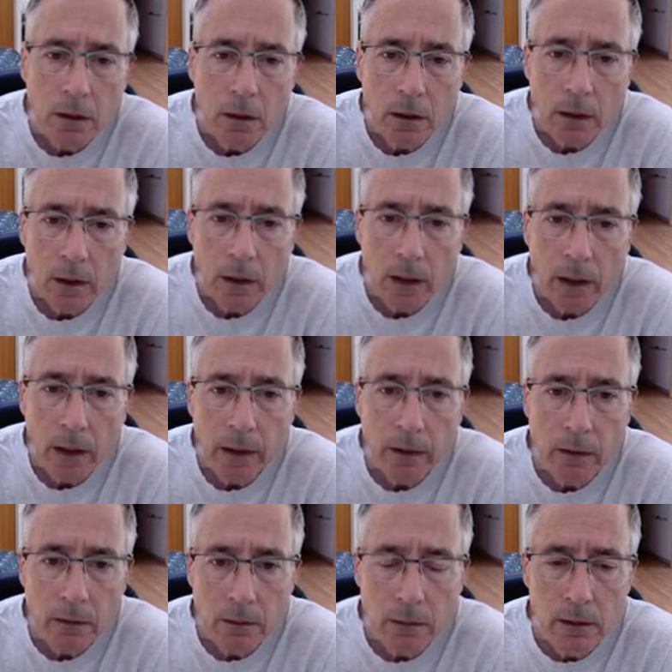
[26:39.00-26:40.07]
Okay,
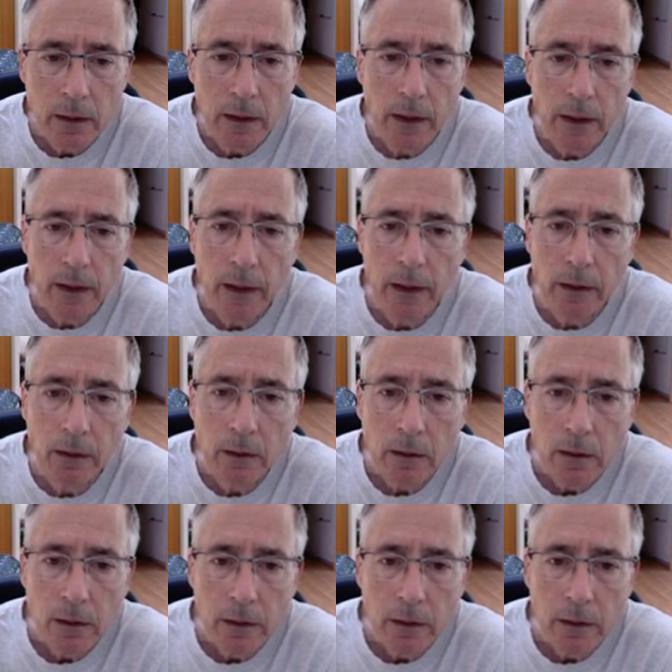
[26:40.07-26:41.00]
and